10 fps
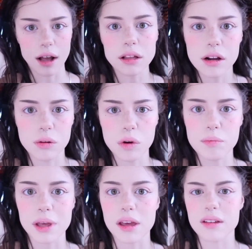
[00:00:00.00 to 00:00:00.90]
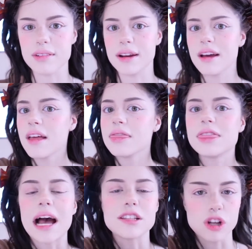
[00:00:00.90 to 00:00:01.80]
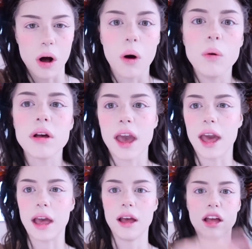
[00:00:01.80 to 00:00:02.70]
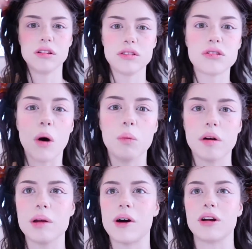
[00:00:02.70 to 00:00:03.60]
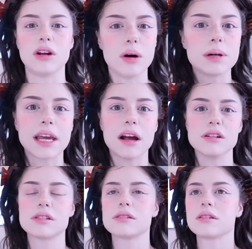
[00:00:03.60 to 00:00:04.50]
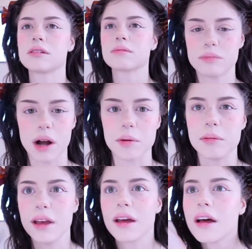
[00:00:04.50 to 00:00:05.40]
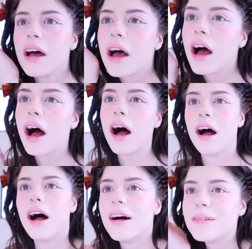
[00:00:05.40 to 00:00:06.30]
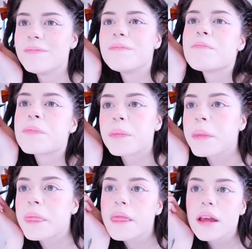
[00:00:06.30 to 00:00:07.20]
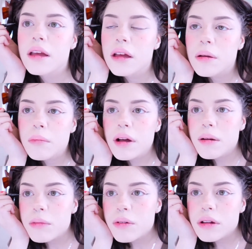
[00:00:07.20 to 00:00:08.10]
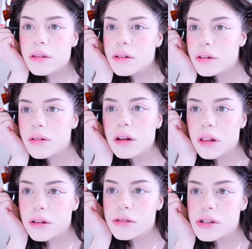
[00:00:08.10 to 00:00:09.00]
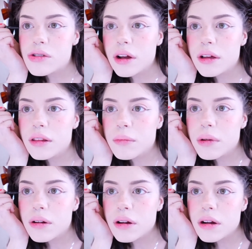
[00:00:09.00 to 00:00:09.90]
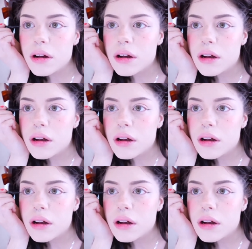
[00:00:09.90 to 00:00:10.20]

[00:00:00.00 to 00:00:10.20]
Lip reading: eyeliner won't be even. That's okay. Don't worry about it. Nobody cares, probably. But I'm going to look straight in the mirror